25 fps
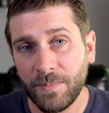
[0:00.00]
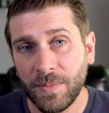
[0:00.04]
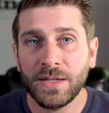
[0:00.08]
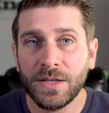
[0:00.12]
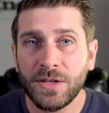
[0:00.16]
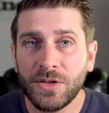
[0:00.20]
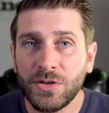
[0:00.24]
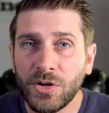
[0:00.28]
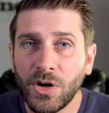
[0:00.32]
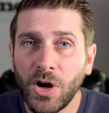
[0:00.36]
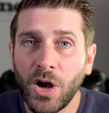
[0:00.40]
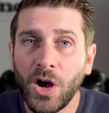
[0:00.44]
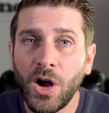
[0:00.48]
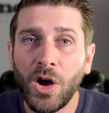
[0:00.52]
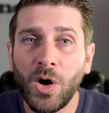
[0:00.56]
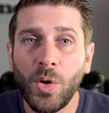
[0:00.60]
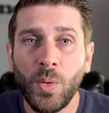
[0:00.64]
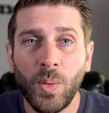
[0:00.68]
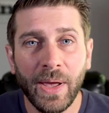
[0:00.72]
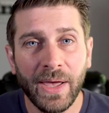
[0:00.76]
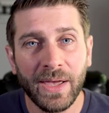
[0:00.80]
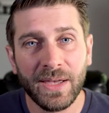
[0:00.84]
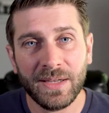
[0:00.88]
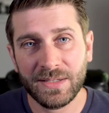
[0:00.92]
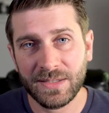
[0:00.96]
These are all
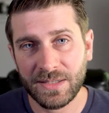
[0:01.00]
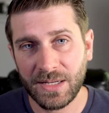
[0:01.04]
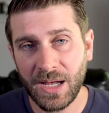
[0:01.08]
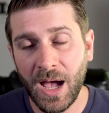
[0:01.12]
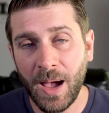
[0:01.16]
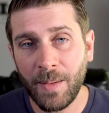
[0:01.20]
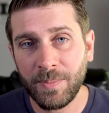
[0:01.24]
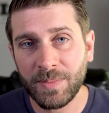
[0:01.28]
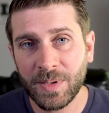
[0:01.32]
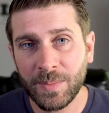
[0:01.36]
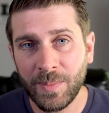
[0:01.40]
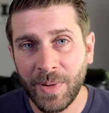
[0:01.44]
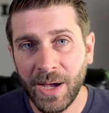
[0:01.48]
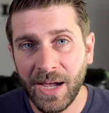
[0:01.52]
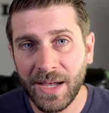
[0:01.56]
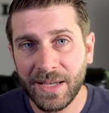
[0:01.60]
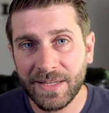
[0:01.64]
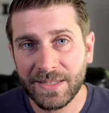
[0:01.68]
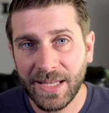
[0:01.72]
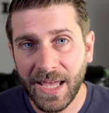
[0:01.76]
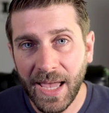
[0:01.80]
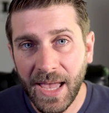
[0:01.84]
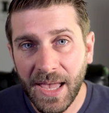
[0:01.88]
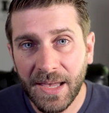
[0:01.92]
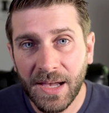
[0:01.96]
ways to
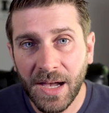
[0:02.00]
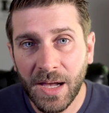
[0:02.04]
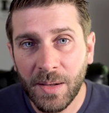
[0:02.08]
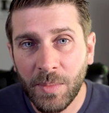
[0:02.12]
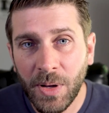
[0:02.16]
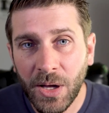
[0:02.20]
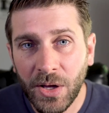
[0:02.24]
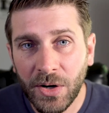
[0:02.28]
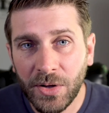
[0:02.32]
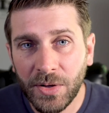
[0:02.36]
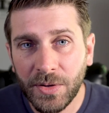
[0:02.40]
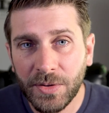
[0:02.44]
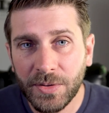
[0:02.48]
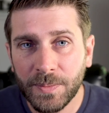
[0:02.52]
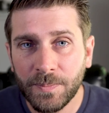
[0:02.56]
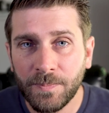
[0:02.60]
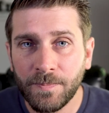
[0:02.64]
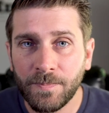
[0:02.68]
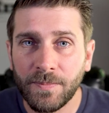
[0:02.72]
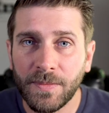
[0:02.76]
optimize AI models,